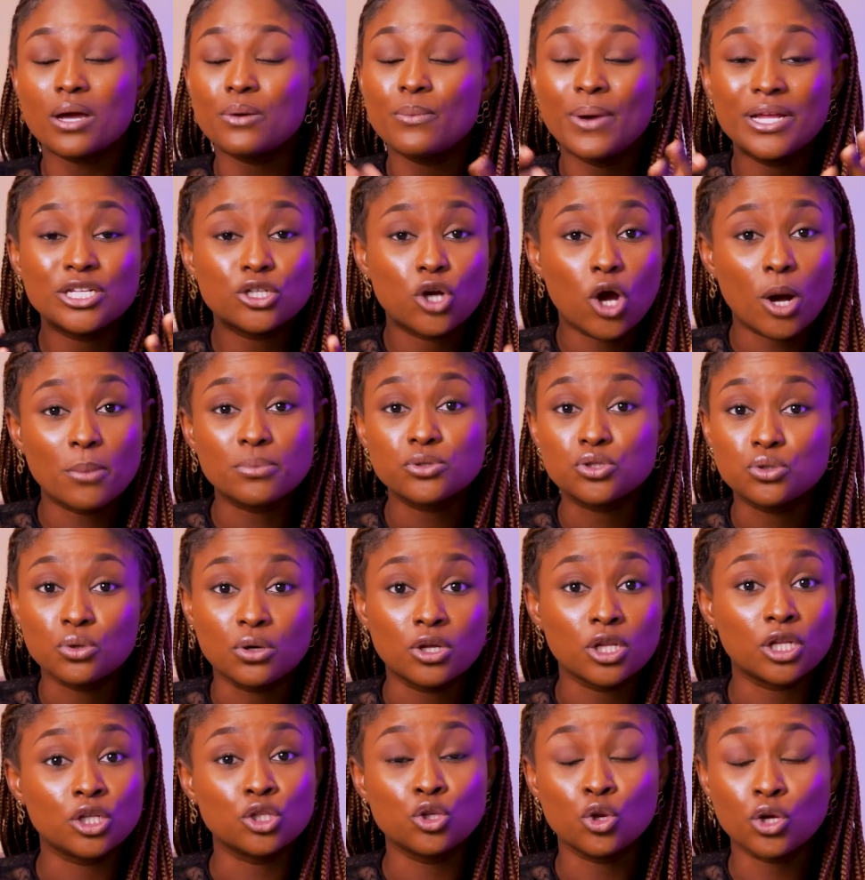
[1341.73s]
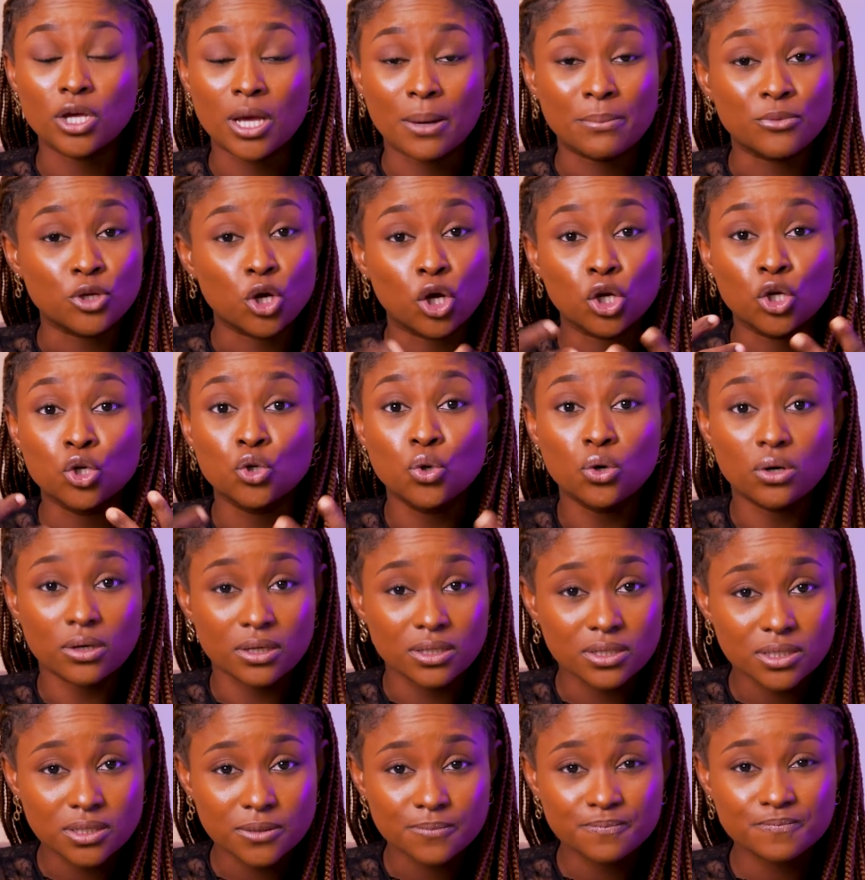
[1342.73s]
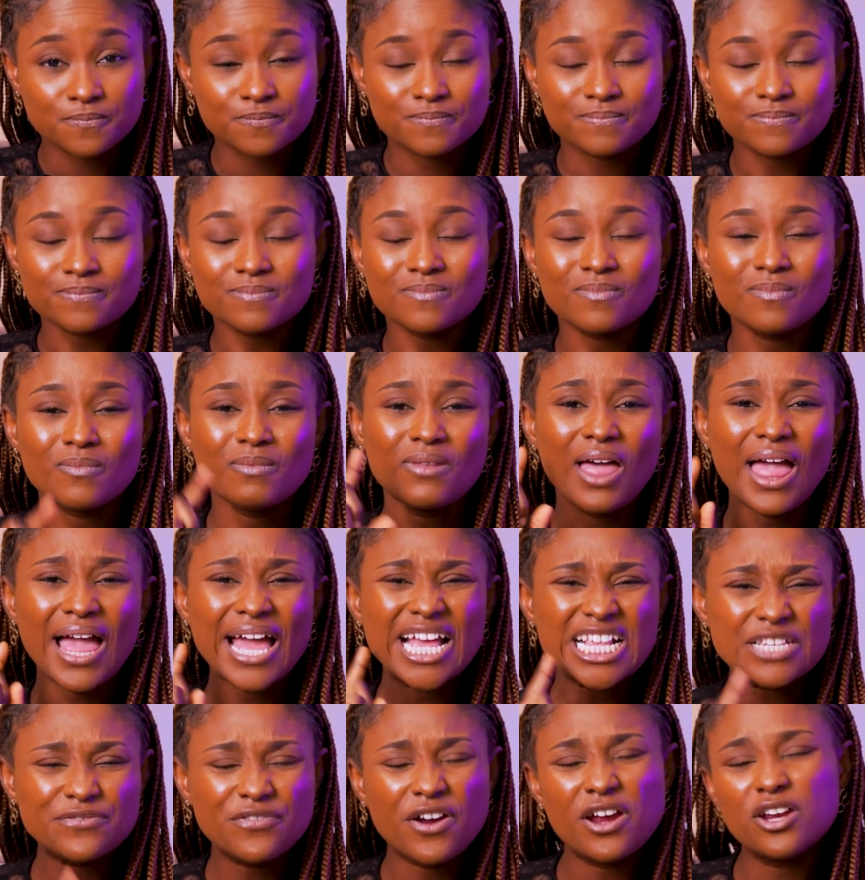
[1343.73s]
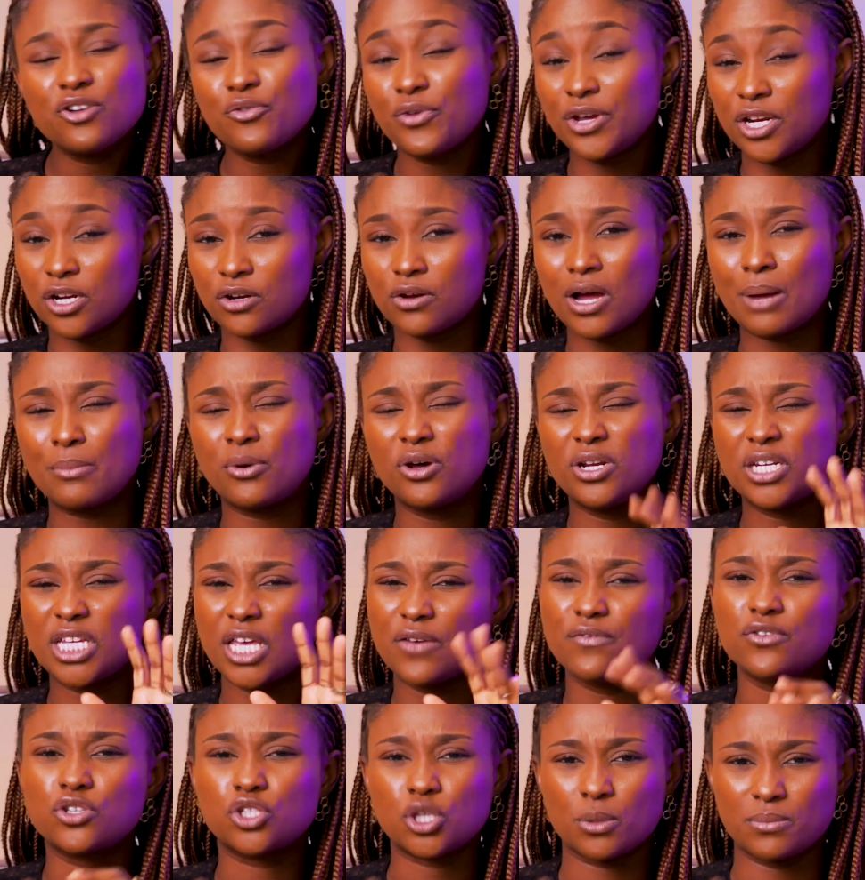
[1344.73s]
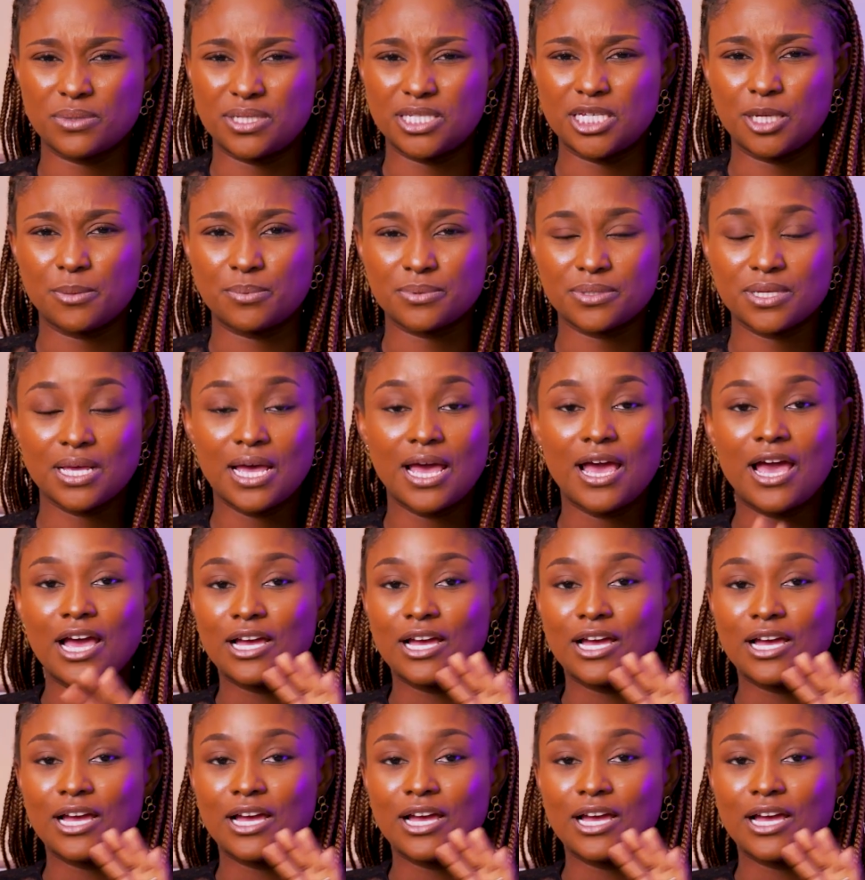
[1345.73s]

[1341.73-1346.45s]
When it comes to your looks, it's very critical. I'm going to give you some tips.